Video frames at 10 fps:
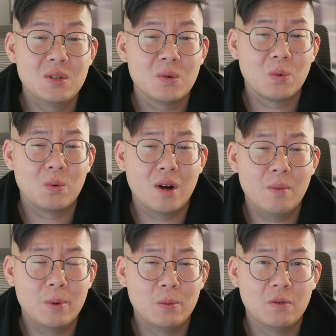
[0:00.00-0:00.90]
to
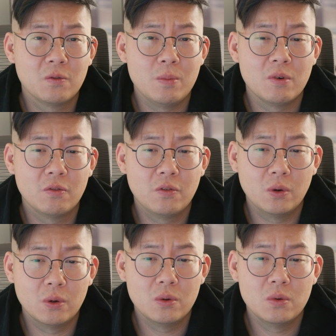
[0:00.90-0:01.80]
crop and reframe your
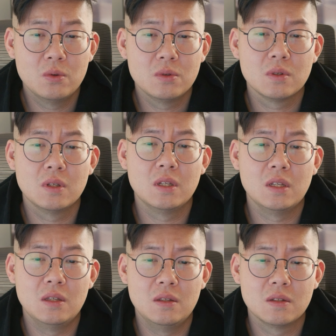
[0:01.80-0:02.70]
photos
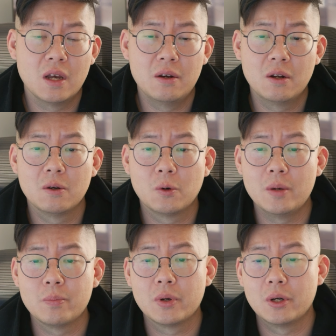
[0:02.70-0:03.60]
is another
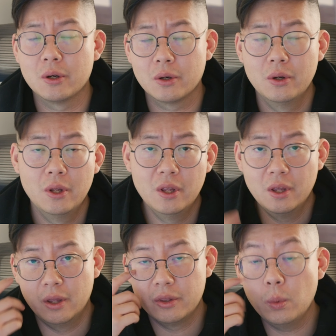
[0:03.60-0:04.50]
great perk.
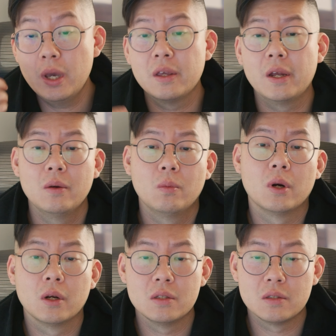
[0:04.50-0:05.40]
The way that I
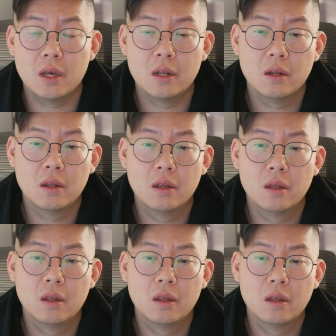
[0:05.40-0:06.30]
work is that
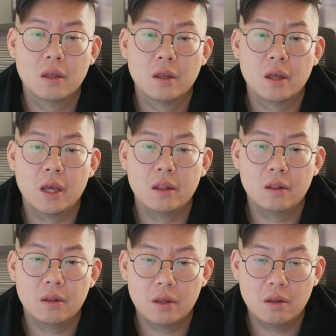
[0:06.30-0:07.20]
I
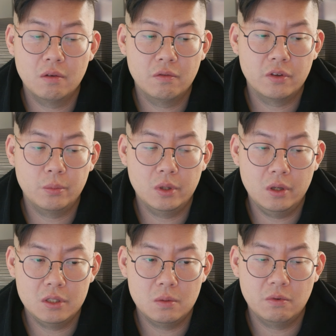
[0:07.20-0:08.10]
love the
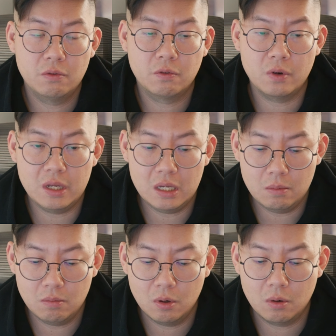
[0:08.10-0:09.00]
ability to
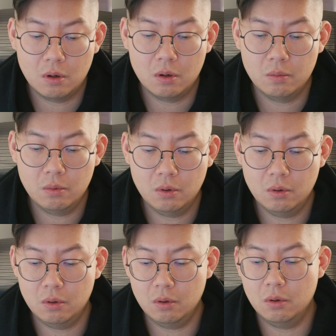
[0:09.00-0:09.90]
reframe or
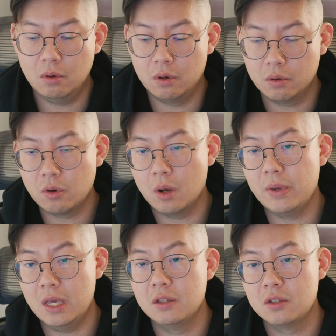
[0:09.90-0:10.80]

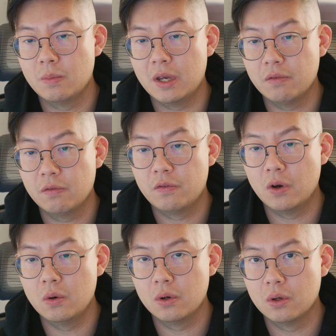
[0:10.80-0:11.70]
crop into my
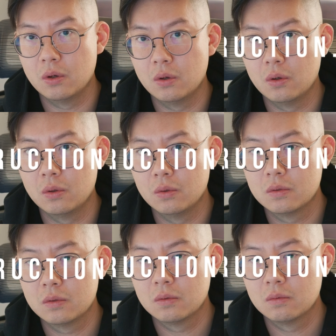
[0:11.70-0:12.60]

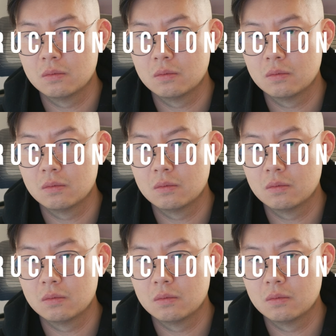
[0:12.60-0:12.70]
photos.